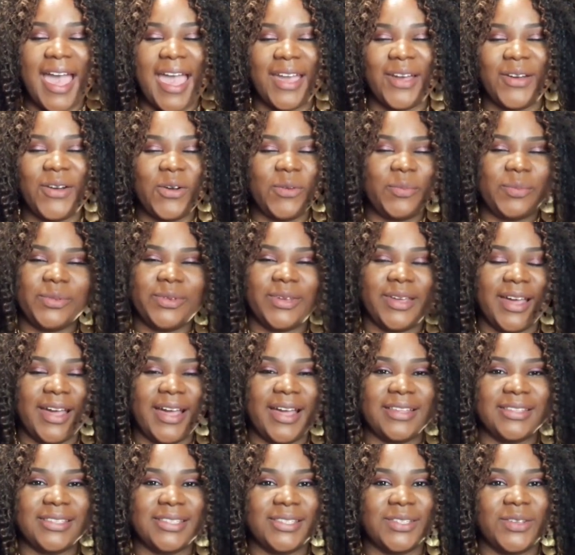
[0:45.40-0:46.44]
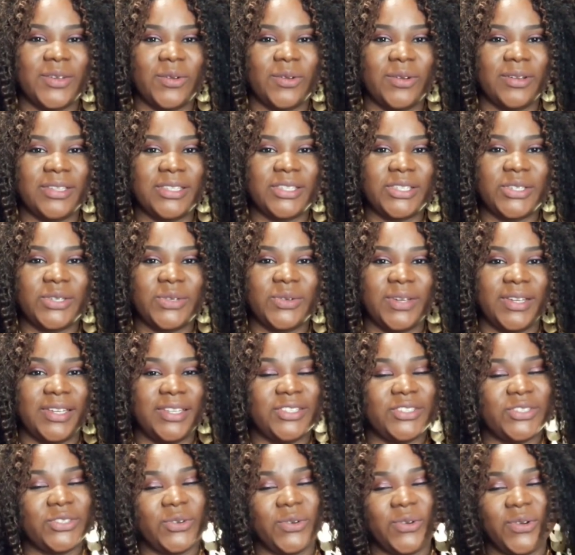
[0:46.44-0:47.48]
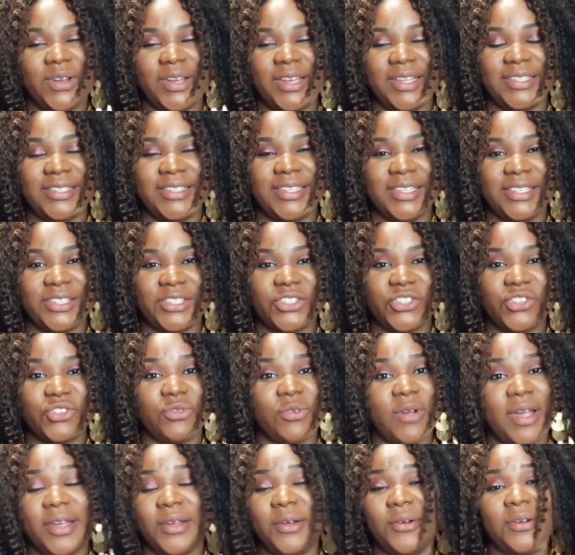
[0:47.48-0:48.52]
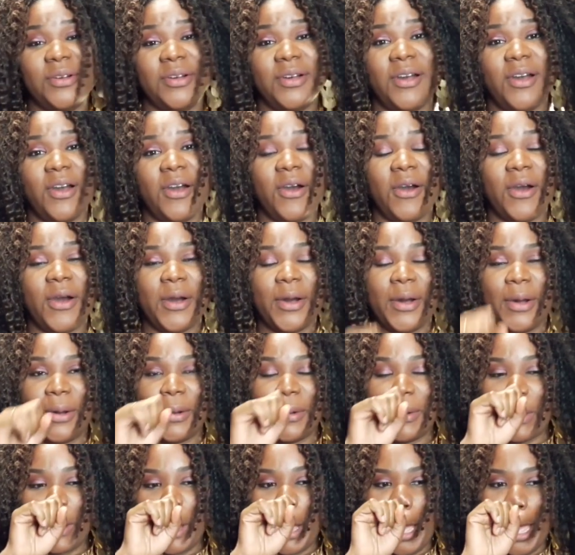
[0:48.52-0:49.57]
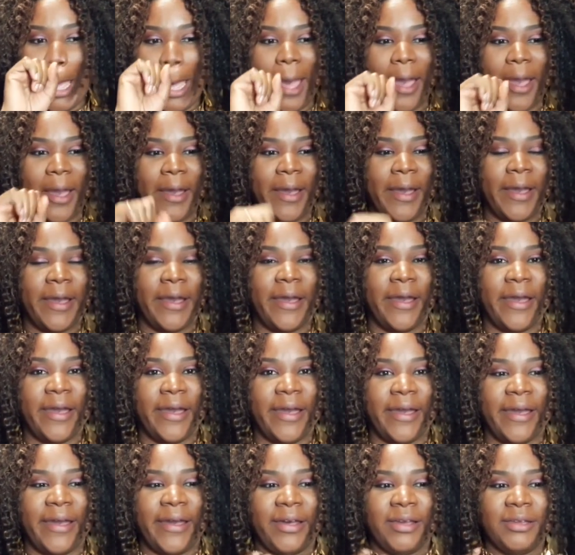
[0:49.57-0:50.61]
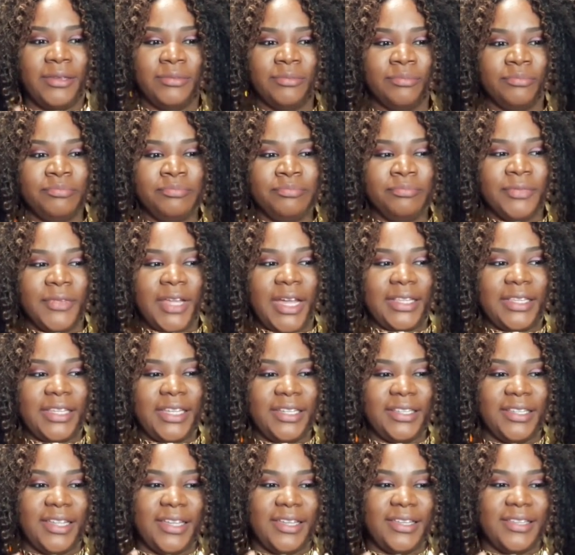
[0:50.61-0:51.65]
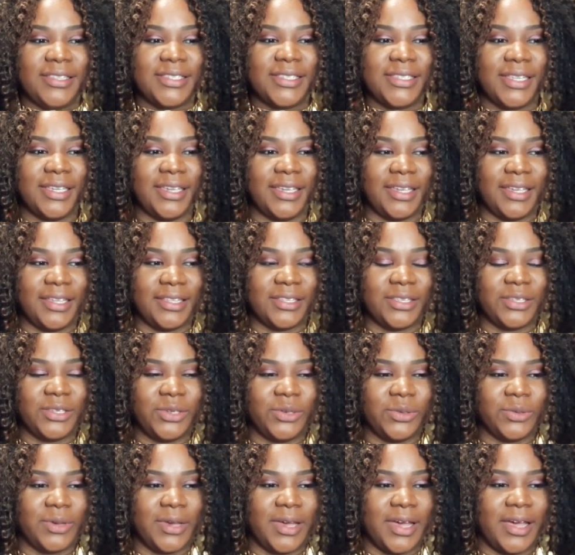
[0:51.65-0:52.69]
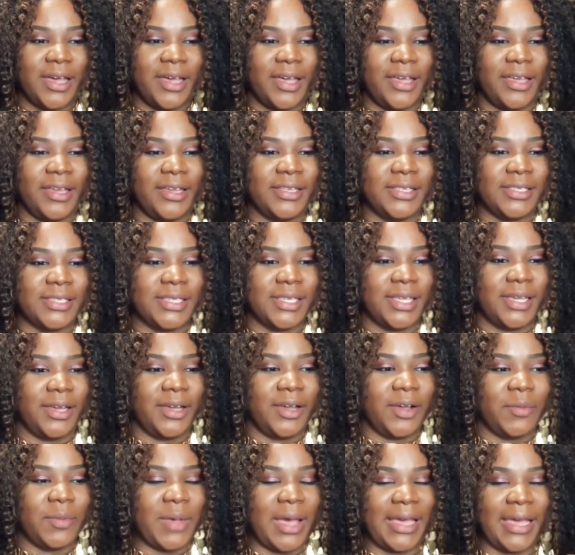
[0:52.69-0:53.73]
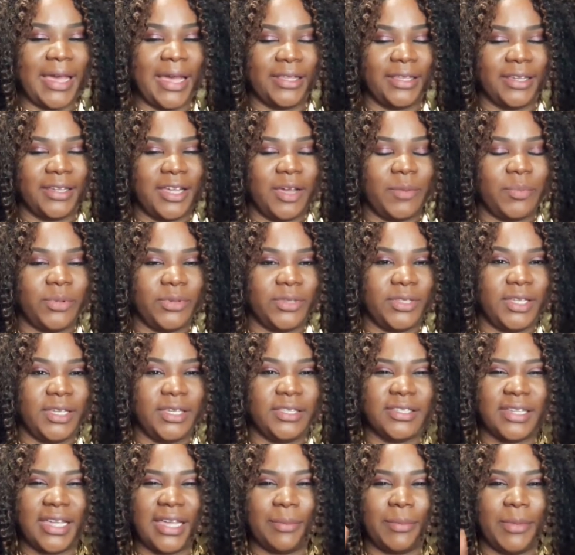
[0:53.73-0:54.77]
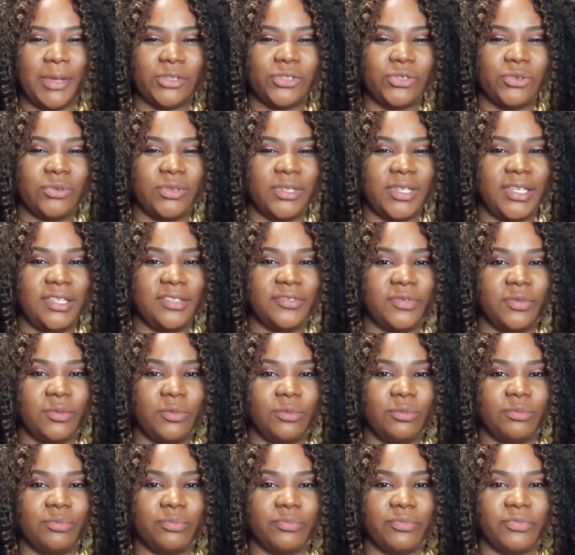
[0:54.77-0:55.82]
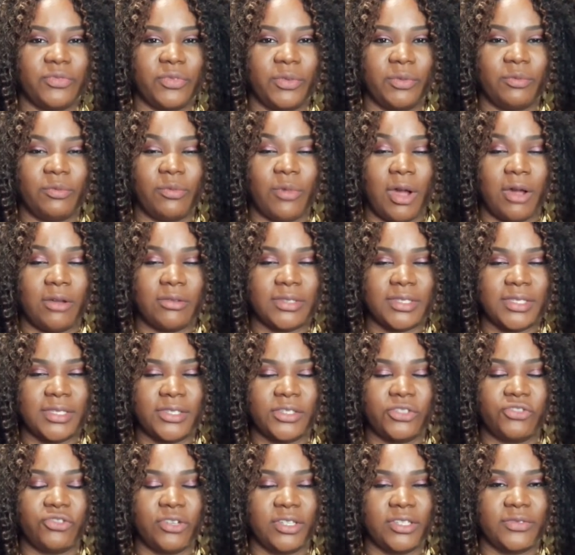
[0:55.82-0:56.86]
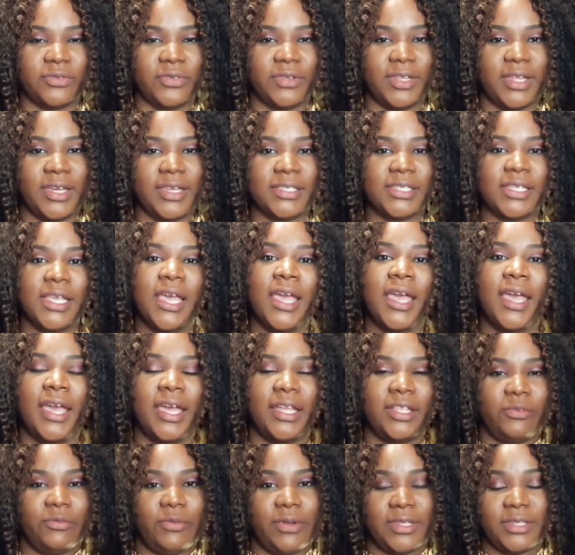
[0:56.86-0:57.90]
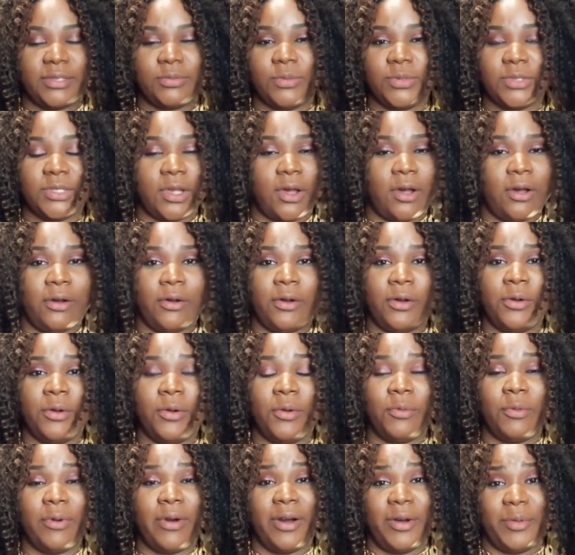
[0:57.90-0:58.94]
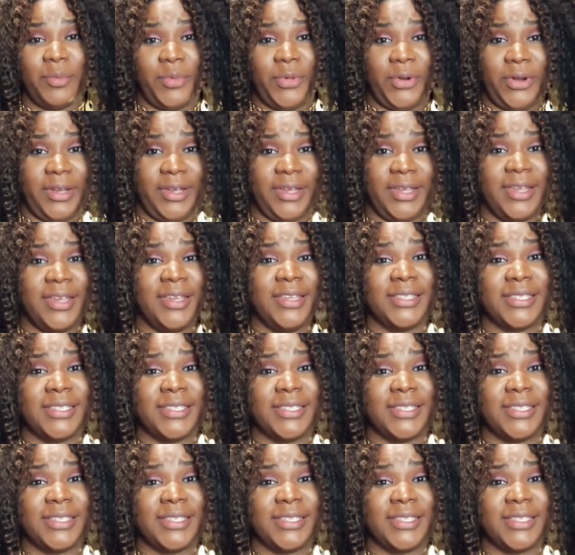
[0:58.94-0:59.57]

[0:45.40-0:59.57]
I hope you guys is going to enjoy this try on haul. Uh, I think that is it you guys. Um, I got a couple of things. I got about two things from from Ross's Dress for Less and the rest was all Walmart.